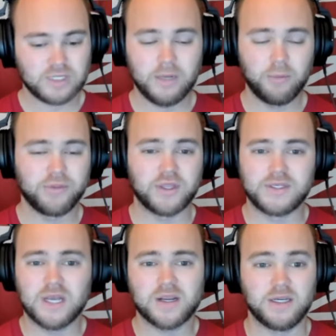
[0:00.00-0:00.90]
And with
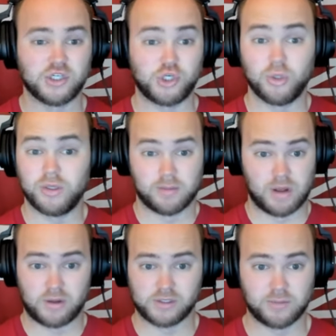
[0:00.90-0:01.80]
Kentucky shooting the
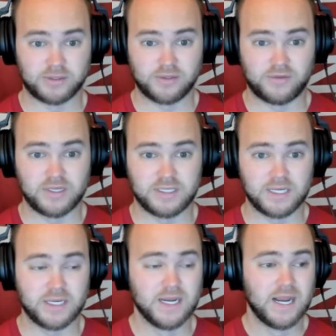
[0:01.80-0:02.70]
ball as much as they
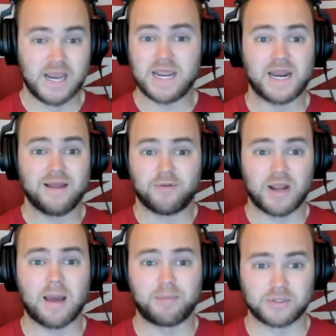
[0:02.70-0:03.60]
did, he had
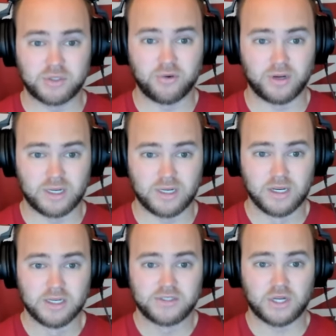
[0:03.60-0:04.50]
every
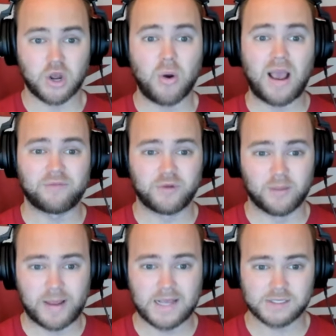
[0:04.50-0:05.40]
opportunity to go after
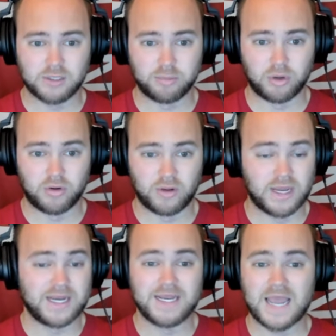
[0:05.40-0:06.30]
the basketball.
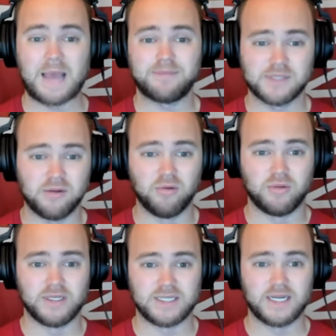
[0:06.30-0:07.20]
And he
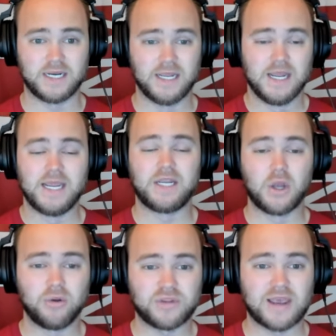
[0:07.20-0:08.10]
absolutely did. He
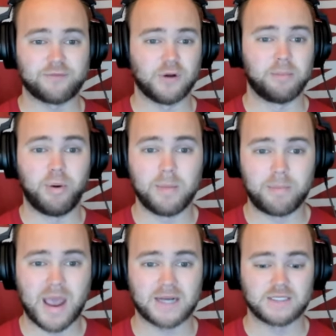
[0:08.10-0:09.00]
goes after it,
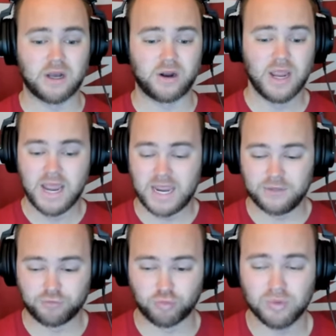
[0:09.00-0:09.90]
put back dunk.
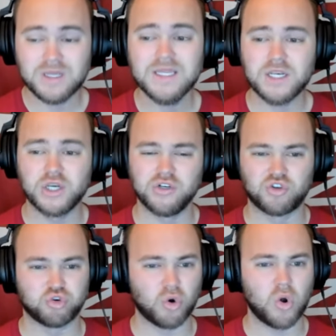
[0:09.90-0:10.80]
He's really
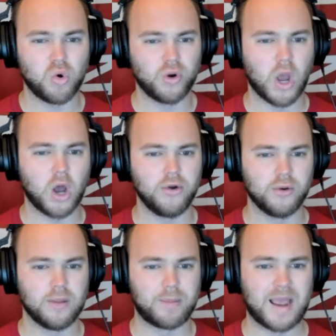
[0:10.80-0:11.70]
controlled
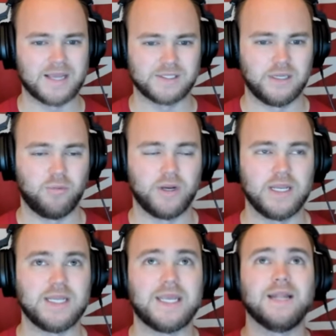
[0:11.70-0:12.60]
under the basket. When
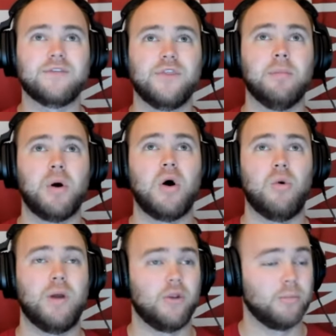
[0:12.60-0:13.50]
he gets the
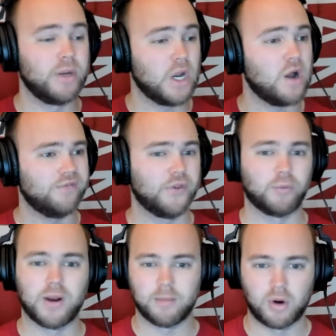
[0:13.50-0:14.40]
ball, whether it be off the
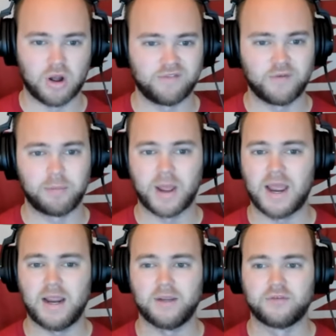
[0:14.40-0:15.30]
rim or off a
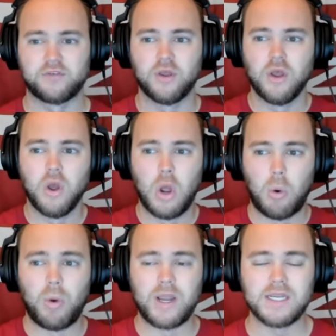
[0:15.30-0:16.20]
pass,
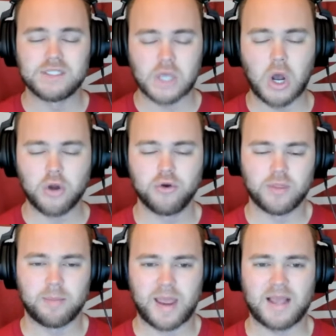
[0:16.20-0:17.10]
when he's under
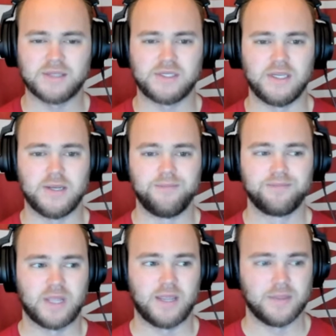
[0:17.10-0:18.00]
the basket
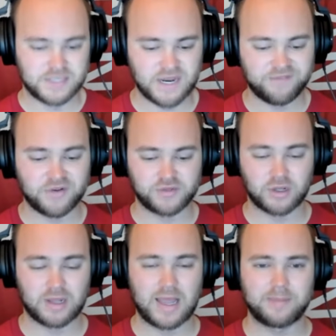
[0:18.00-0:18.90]
and the defense
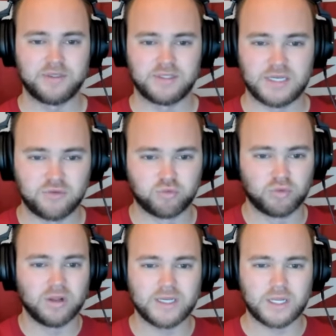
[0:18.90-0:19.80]
collapses, he's
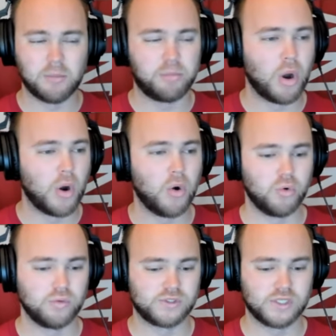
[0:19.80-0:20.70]
really
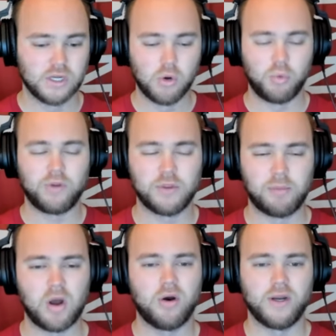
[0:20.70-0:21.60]
composed with the
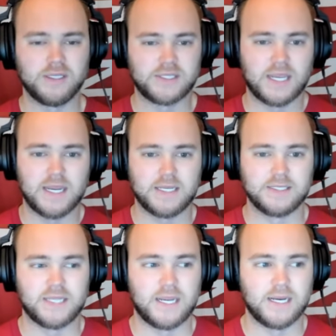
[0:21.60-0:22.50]
ball in his
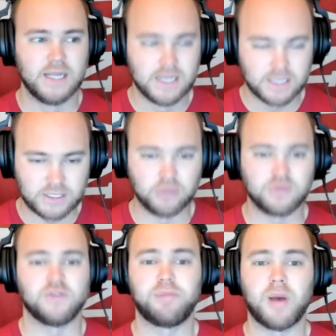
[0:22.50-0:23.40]
hands and
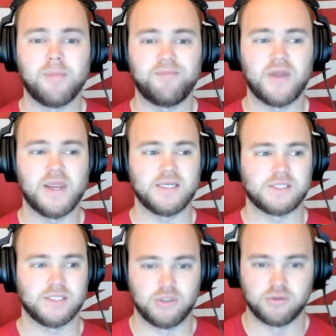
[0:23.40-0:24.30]
uses pump
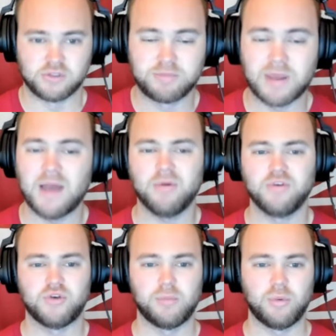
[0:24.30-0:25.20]
fakes and uses power
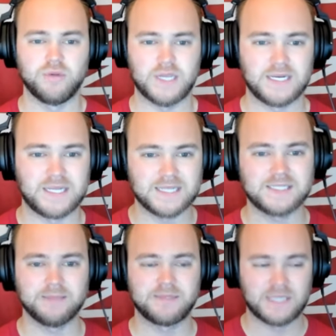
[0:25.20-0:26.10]
dribbles and
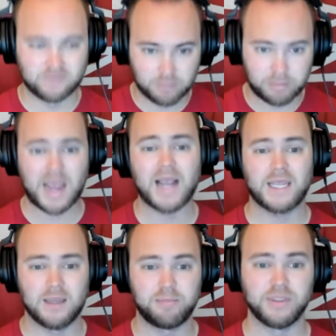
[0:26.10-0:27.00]
gets himself
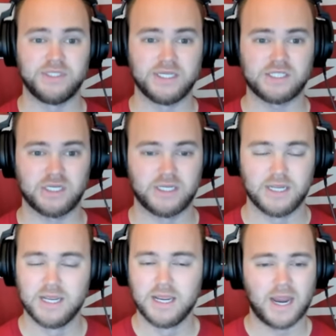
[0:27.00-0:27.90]
back in
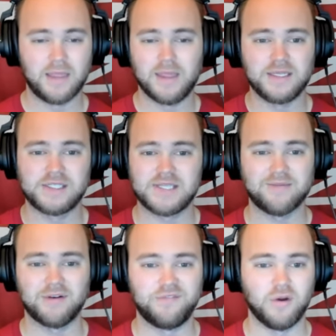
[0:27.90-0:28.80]
position. And then he's
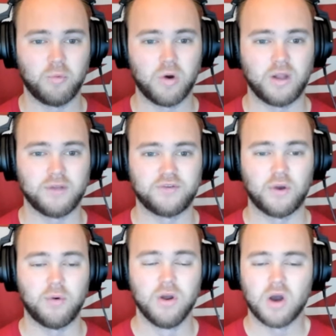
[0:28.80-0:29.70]
7'1",
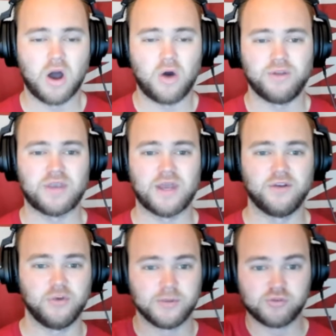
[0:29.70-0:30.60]
so all he's got
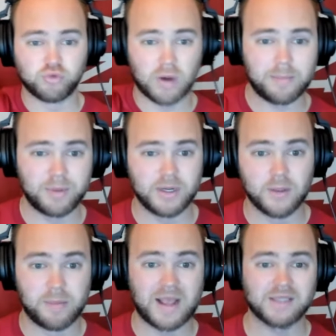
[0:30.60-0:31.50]
to do is drop it
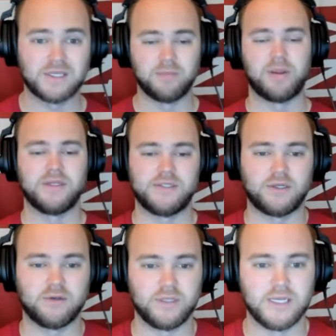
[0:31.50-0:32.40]
in the basket,
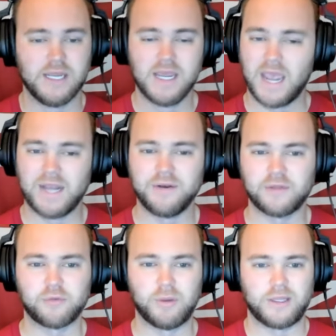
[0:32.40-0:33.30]
basically, and he
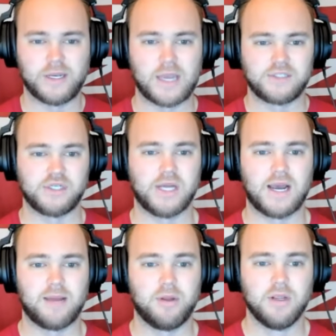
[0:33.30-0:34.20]
does a really nice
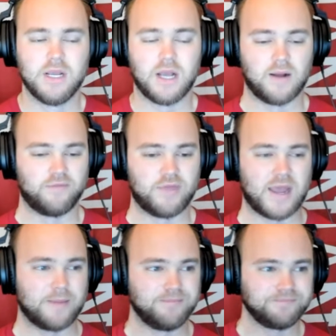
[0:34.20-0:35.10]
job of
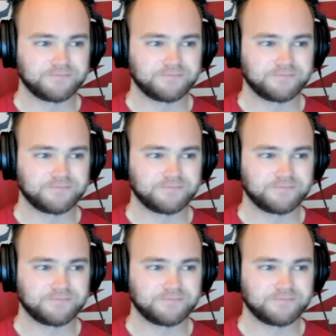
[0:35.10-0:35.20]
that.